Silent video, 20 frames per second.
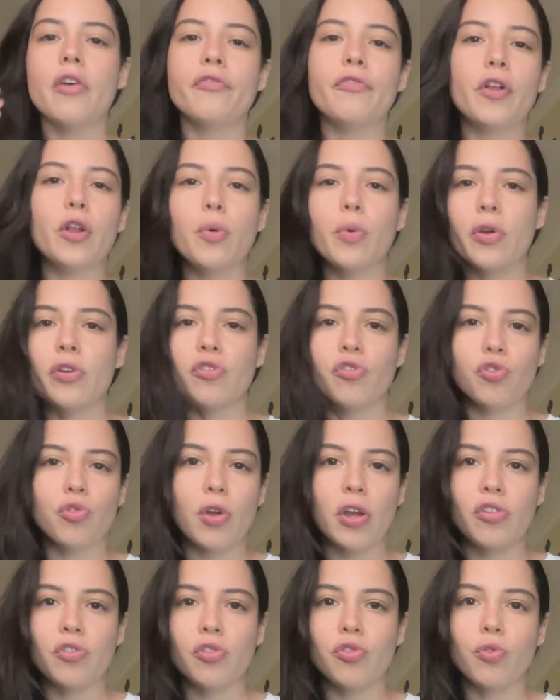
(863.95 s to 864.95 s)
follower and
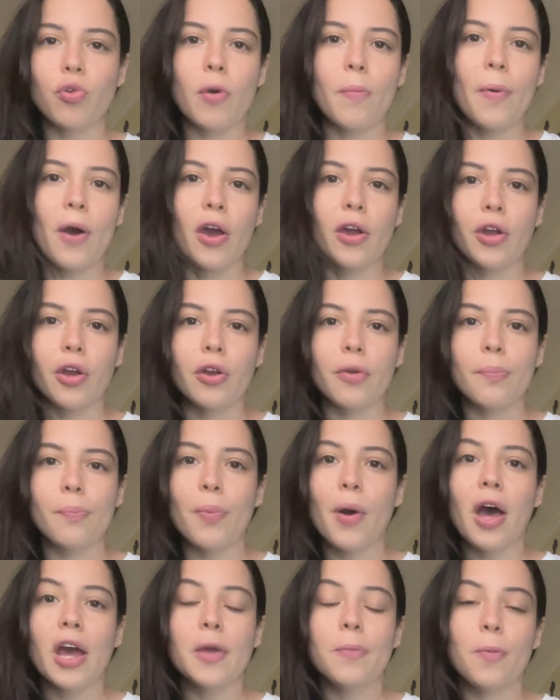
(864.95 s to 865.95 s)
stranger to a buyer
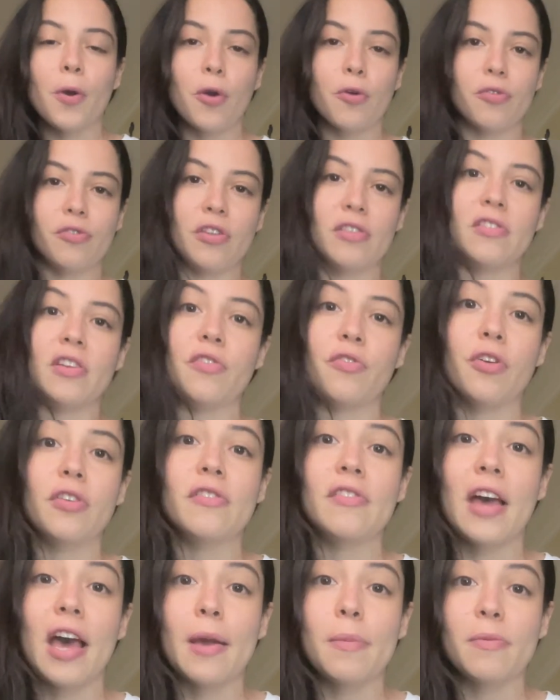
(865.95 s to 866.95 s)
by posting
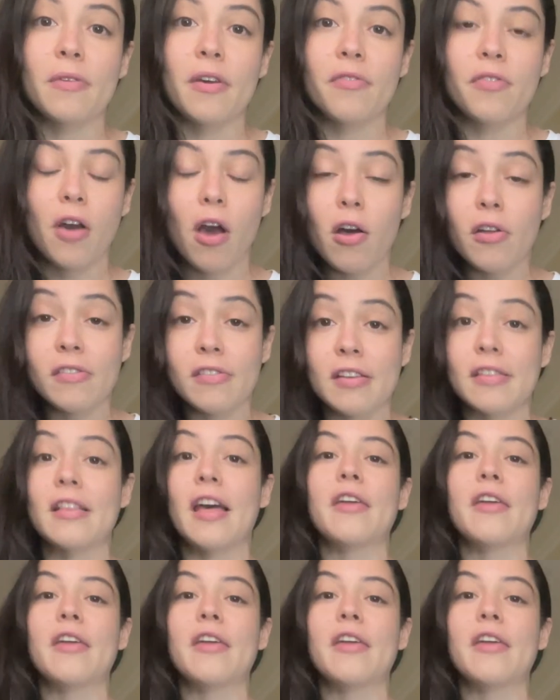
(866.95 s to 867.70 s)
different types of content,